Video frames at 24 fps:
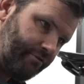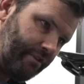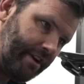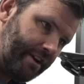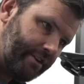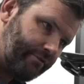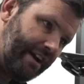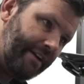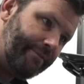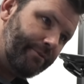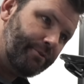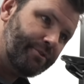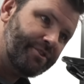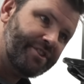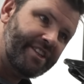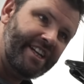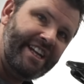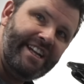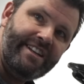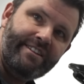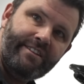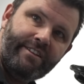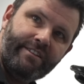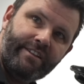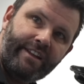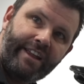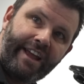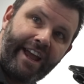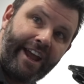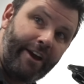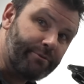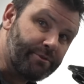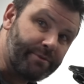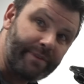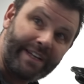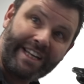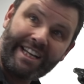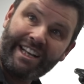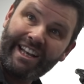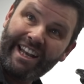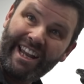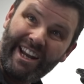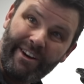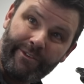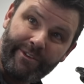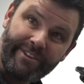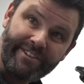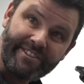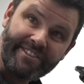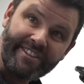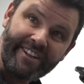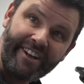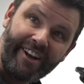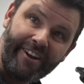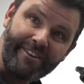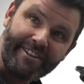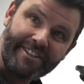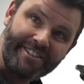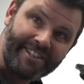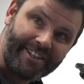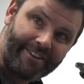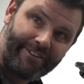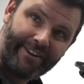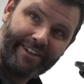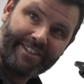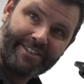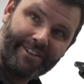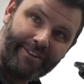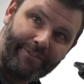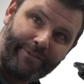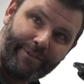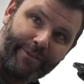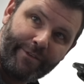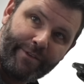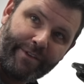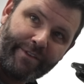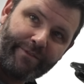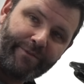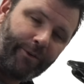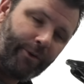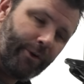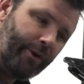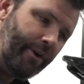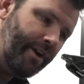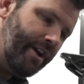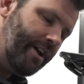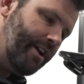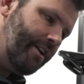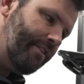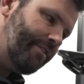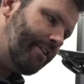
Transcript: gravel scene, that helps with clearance, because your cranks are not over the floor.